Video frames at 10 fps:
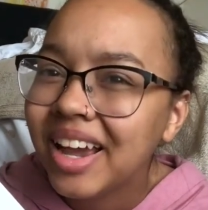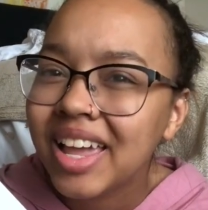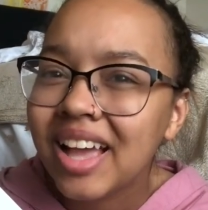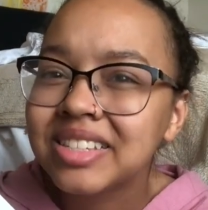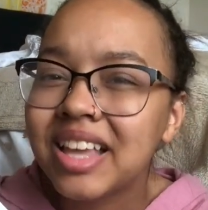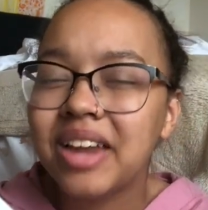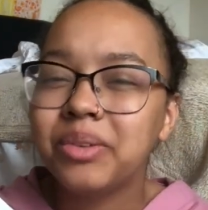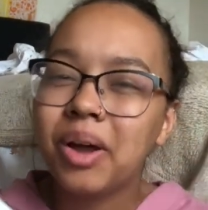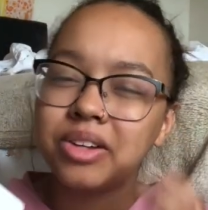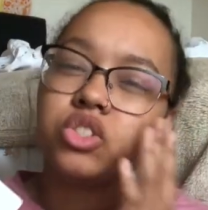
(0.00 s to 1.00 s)
I guess. I
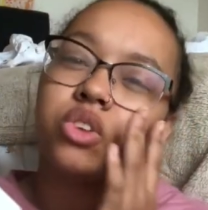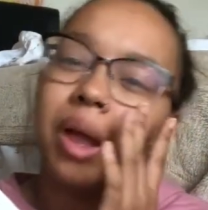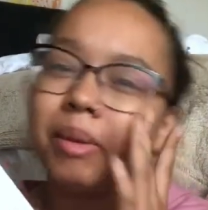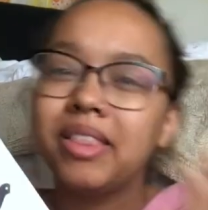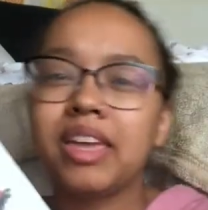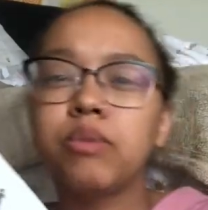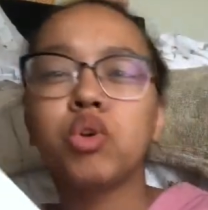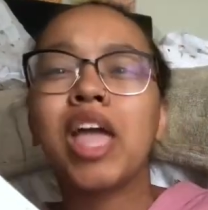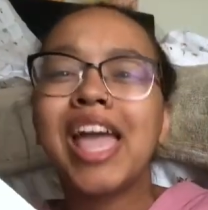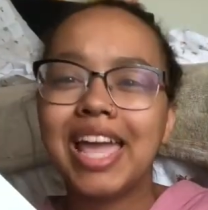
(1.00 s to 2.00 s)
don't know how to describe it. Like, it
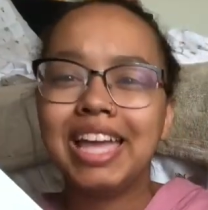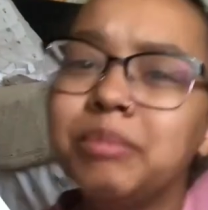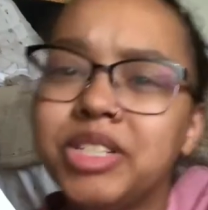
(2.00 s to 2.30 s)
was okay.